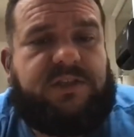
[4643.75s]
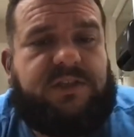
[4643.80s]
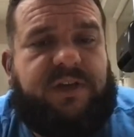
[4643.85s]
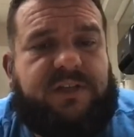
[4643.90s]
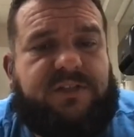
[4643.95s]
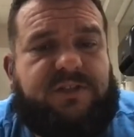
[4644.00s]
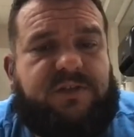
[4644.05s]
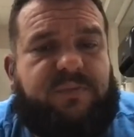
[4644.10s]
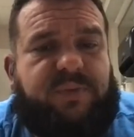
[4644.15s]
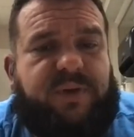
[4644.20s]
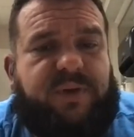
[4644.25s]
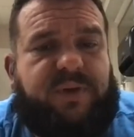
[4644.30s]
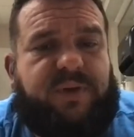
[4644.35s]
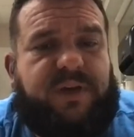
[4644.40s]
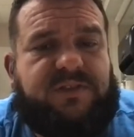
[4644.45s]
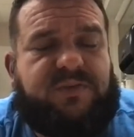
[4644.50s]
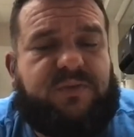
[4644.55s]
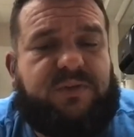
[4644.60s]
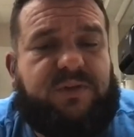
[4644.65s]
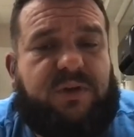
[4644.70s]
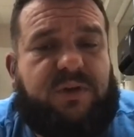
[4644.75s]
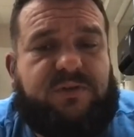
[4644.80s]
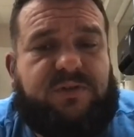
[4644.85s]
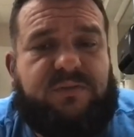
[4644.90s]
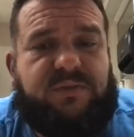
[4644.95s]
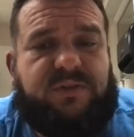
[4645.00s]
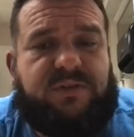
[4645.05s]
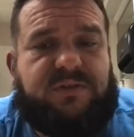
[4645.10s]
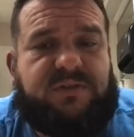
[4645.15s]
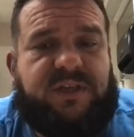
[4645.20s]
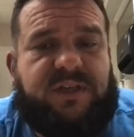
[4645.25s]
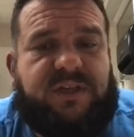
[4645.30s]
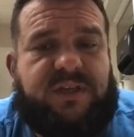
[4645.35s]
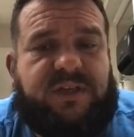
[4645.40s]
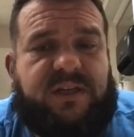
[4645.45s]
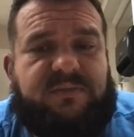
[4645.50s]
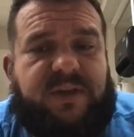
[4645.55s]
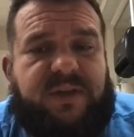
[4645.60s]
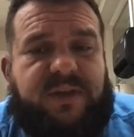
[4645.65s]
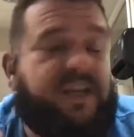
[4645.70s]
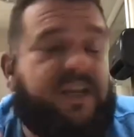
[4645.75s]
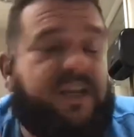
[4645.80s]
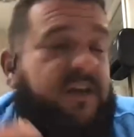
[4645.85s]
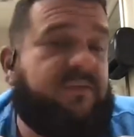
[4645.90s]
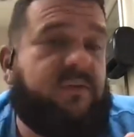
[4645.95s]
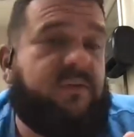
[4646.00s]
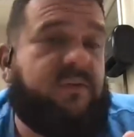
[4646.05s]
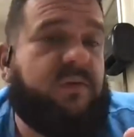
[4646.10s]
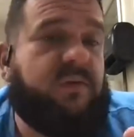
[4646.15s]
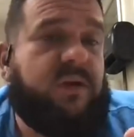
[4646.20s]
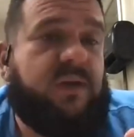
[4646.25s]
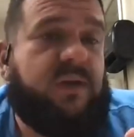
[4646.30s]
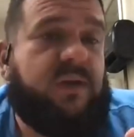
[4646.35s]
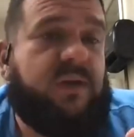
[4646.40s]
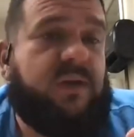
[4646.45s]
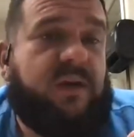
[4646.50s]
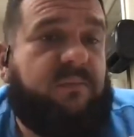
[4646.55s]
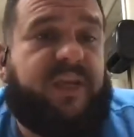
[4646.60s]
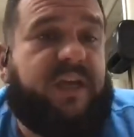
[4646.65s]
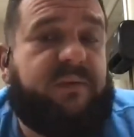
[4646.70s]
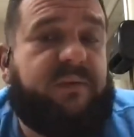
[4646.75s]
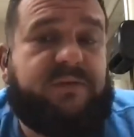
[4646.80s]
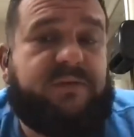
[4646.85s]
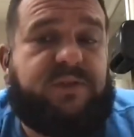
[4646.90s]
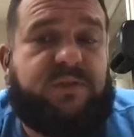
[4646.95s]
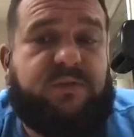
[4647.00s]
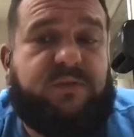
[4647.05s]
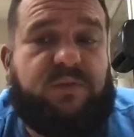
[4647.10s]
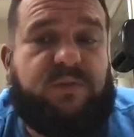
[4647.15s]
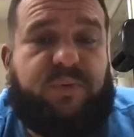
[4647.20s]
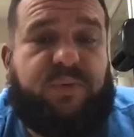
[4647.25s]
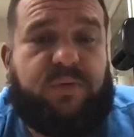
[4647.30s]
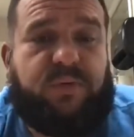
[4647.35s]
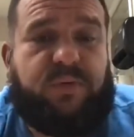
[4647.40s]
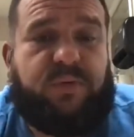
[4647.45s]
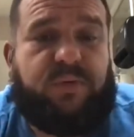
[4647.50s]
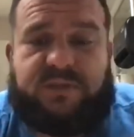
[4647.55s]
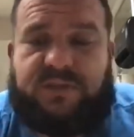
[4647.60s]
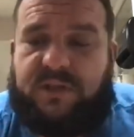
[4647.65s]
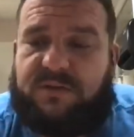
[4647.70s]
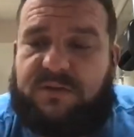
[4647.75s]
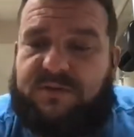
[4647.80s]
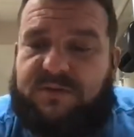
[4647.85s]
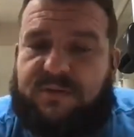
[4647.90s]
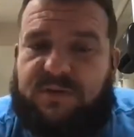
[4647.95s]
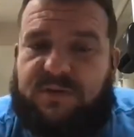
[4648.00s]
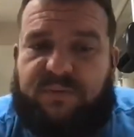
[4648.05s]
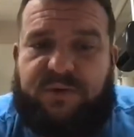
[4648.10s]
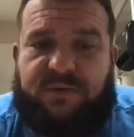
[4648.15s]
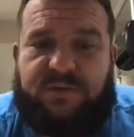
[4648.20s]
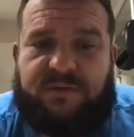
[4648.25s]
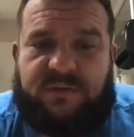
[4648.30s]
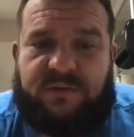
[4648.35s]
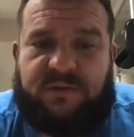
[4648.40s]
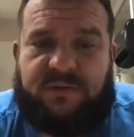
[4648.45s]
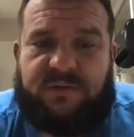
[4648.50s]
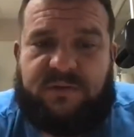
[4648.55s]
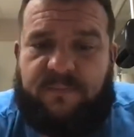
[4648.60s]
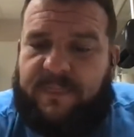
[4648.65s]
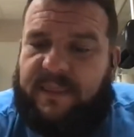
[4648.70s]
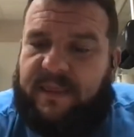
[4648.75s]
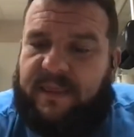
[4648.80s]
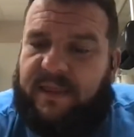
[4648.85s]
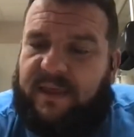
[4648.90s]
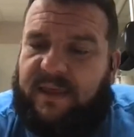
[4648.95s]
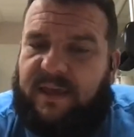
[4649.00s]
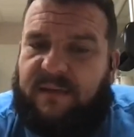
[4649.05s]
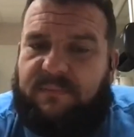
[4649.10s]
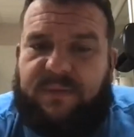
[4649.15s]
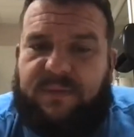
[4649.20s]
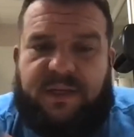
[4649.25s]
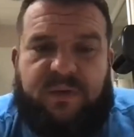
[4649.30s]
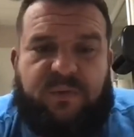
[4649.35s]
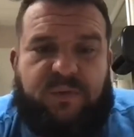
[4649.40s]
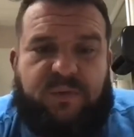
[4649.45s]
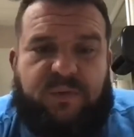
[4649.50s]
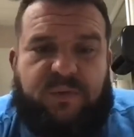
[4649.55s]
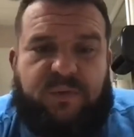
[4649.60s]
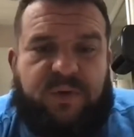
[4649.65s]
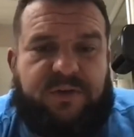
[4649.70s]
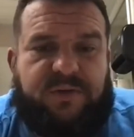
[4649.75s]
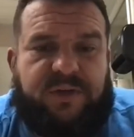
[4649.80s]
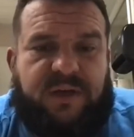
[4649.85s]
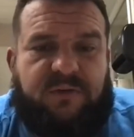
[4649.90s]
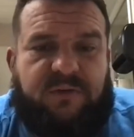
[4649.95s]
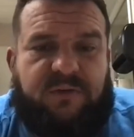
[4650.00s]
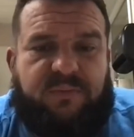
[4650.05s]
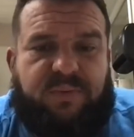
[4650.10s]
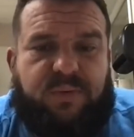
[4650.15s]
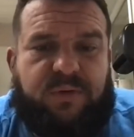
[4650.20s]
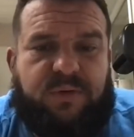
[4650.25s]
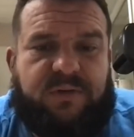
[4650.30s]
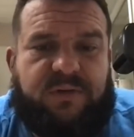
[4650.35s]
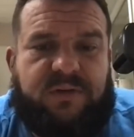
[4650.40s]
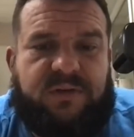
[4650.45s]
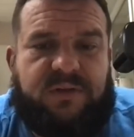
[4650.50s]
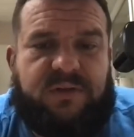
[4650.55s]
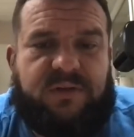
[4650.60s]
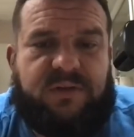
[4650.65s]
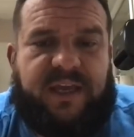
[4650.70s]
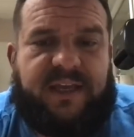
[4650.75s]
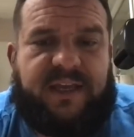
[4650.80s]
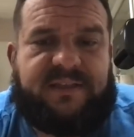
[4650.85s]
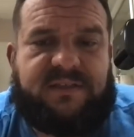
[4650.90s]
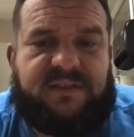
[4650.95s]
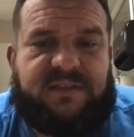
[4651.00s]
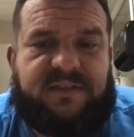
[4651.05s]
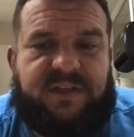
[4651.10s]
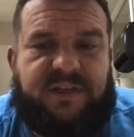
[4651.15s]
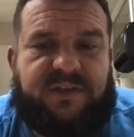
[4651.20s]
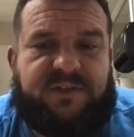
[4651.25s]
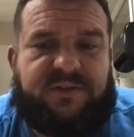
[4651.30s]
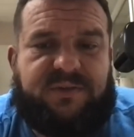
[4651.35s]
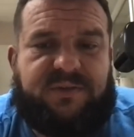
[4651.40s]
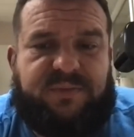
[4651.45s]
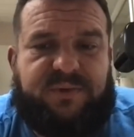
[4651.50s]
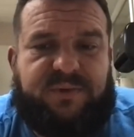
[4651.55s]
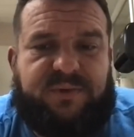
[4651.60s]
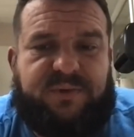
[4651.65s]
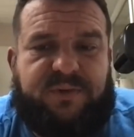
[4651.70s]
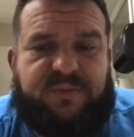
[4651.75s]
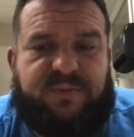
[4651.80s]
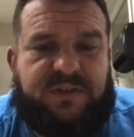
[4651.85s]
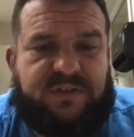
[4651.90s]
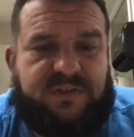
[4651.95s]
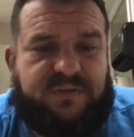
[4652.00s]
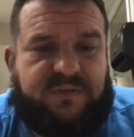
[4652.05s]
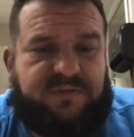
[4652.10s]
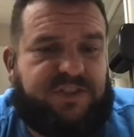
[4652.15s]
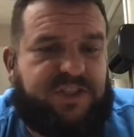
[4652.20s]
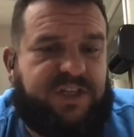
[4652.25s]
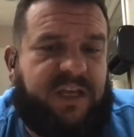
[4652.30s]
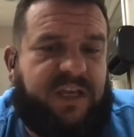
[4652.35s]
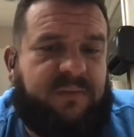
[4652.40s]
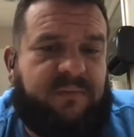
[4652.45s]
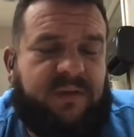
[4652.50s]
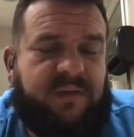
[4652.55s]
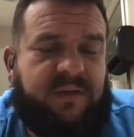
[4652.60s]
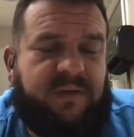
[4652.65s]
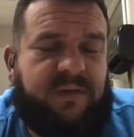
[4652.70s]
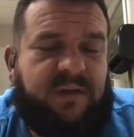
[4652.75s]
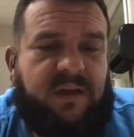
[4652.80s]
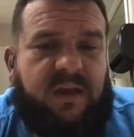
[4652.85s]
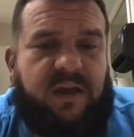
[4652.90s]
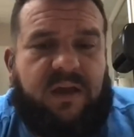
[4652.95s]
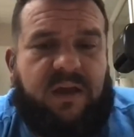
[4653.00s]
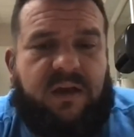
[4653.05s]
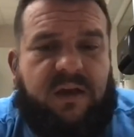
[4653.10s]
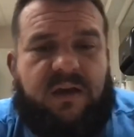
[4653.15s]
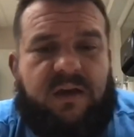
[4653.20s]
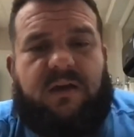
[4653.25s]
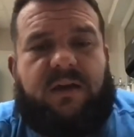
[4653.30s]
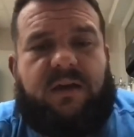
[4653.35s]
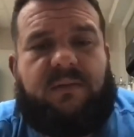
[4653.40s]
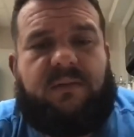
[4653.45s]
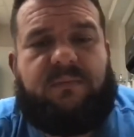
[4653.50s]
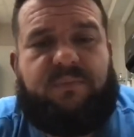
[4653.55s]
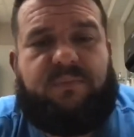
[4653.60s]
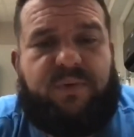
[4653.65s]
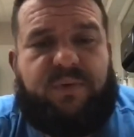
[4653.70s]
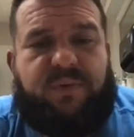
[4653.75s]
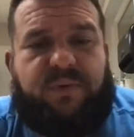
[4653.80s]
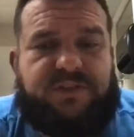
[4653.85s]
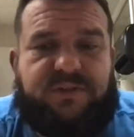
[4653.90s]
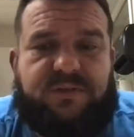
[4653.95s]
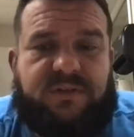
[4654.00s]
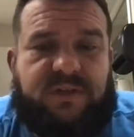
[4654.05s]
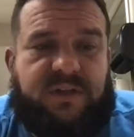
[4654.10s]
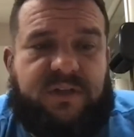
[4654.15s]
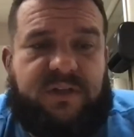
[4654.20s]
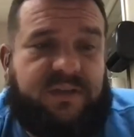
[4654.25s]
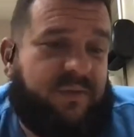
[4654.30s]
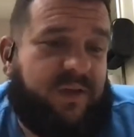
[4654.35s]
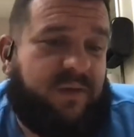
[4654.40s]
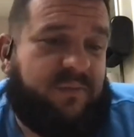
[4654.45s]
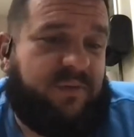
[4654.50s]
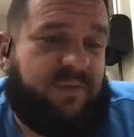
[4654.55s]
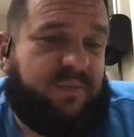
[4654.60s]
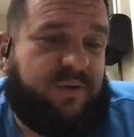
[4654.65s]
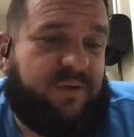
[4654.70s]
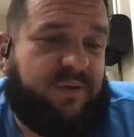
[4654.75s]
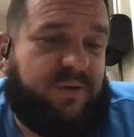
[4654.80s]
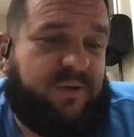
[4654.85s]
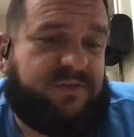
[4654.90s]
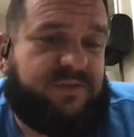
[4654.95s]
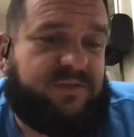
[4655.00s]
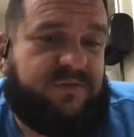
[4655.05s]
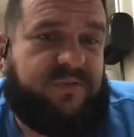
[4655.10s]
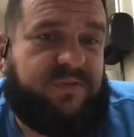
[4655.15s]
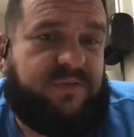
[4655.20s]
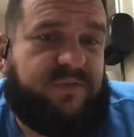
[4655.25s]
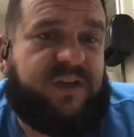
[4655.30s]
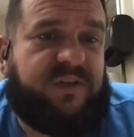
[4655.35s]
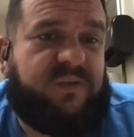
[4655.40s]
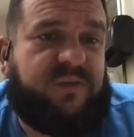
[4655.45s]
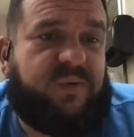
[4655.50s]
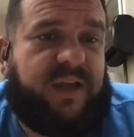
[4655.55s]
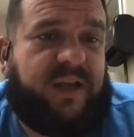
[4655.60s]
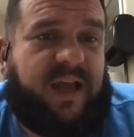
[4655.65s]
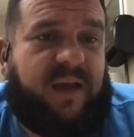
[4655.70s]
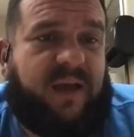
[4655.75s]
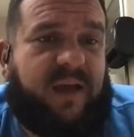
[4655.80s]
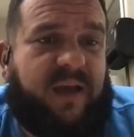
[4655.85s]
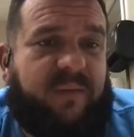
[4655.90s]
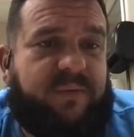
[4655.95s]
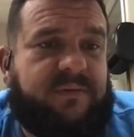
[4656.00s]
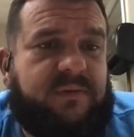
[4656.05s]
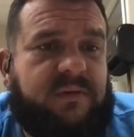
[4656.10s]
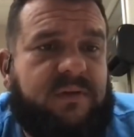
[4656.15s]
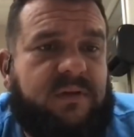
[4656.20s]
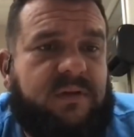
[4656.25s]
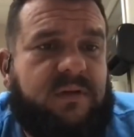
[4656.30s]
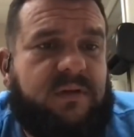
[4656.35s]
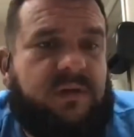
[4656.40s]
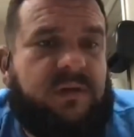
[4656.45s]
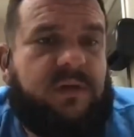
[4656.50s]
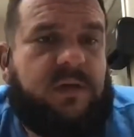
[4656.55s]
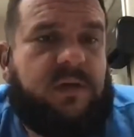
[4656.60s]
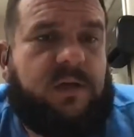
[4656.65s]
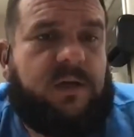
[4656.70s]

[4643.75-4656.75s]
Geriatric patients with altered mental status may never be able to report the sexual abuse. And many women do not report cases of sexual abuse because of shame and pressure, and they may be pressured to forget what happened.